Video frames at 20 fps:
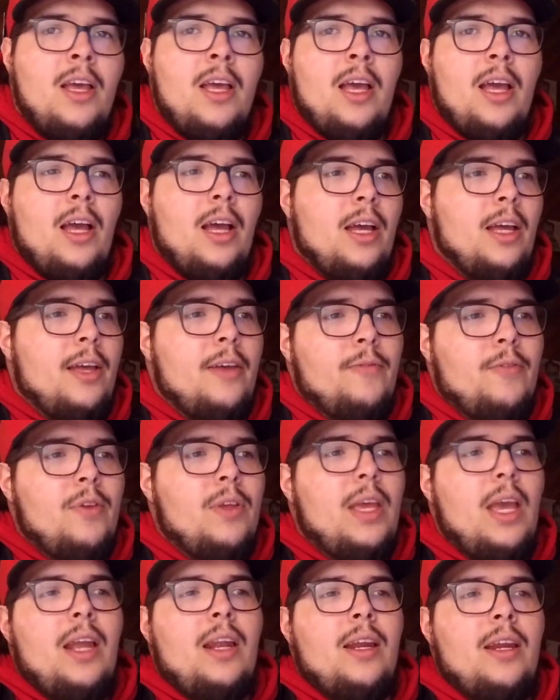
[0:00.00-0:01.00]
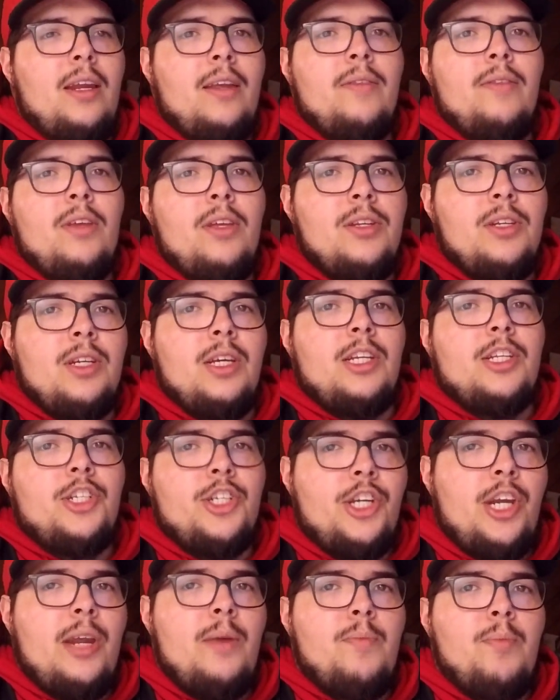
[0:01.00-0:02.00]
If you get any of these like
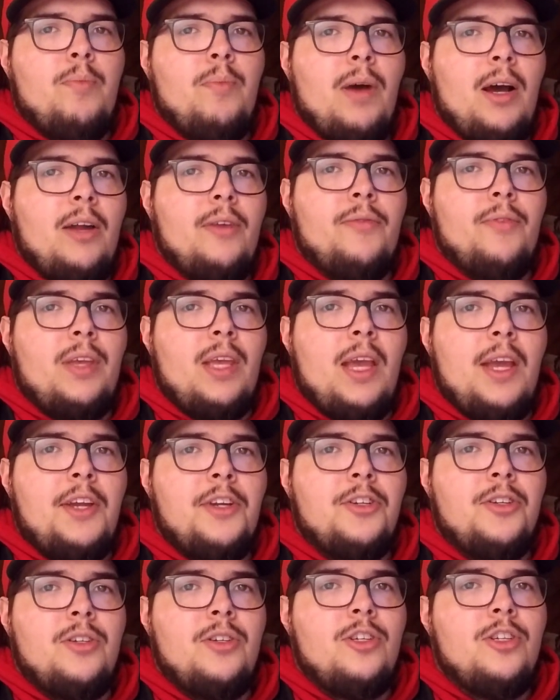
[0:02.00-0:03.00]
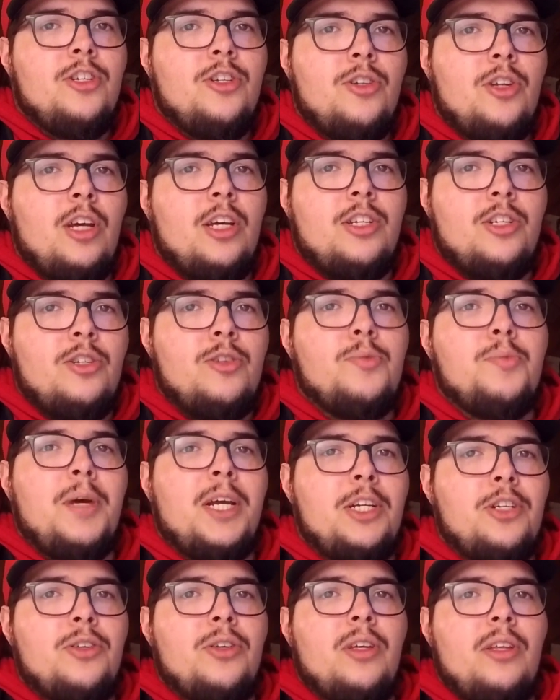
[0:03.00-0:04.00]
cheap modifications,
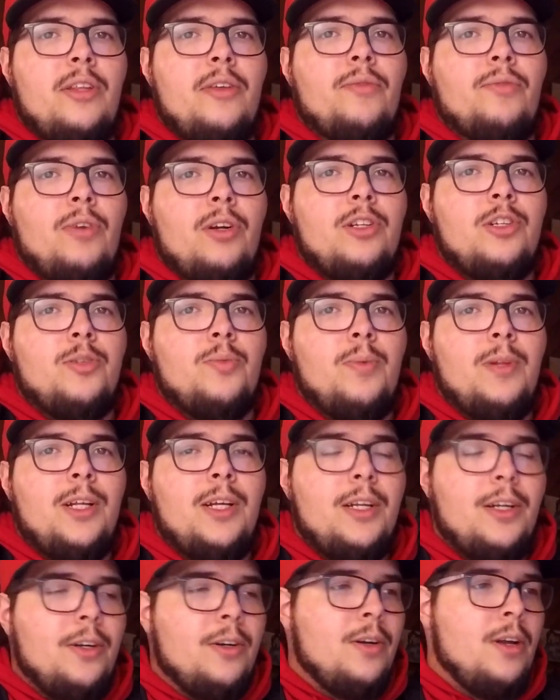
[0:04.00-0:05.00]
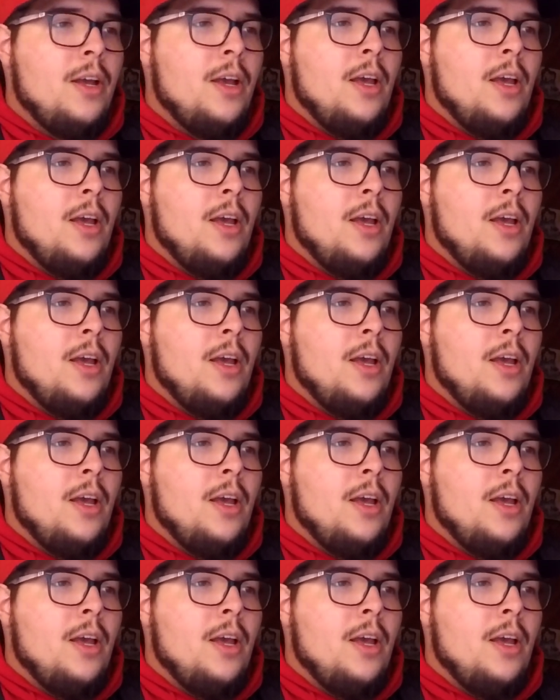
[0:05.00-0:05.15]
especially the front splitter,